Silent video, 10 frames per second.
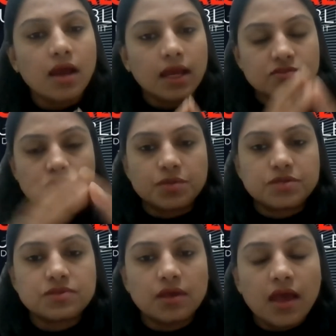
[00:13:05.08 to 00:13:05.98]

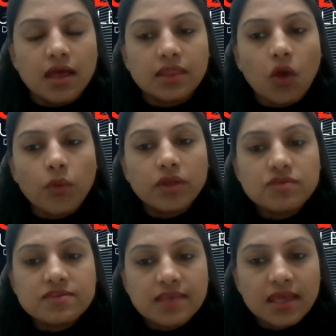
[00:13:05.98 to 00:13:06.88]
customers. Now, when
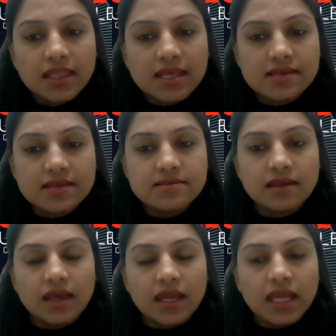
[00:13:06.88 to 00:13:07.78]
we say this,
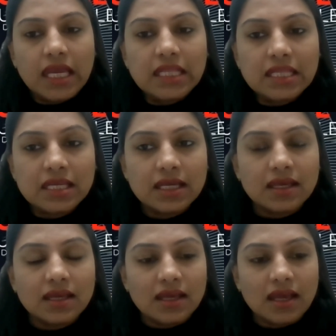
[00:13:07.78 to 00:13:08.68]

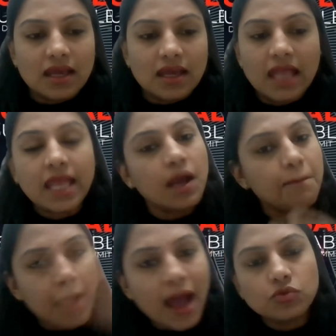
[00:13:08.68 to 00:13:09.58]
and I
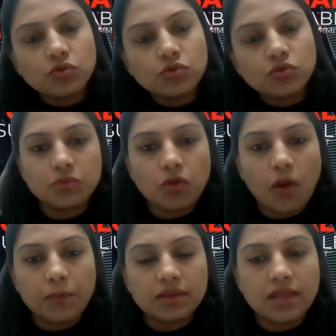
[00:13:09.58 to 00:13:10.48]
come back to the same
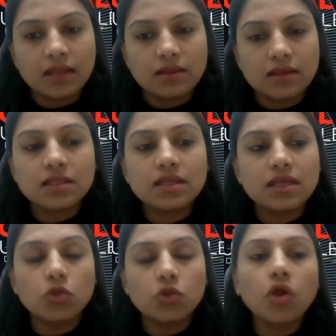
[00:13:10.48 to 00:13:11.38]
topic that it
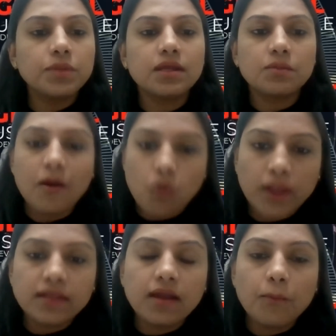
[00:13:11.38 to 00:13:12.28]
cannot be done by
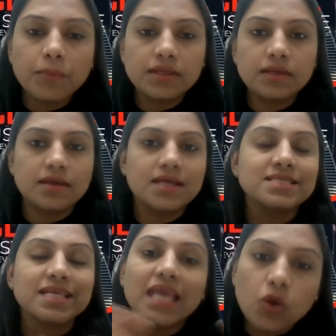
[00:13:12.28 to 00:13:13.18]
one company,
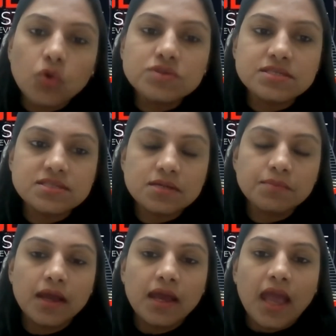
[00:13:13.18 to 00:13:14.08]
it's an ecosystem,
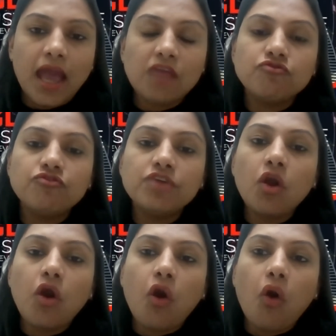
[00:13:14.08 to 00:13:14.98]
and
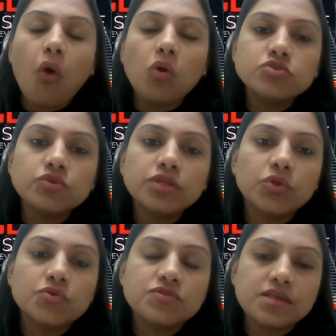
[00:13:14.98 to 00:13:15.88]
we also
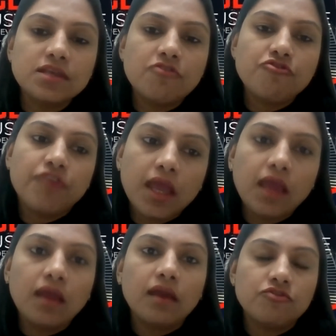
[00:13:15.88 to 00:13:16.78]
need to see the
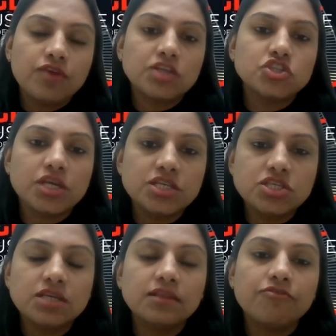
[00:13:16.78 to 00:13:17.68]
way we are
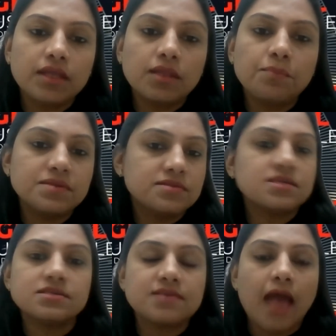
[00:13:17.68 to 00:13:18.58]
changing, the way the
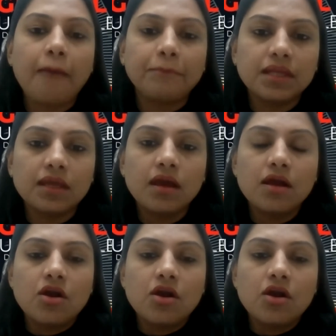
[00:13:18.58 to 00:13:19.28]
business is happening,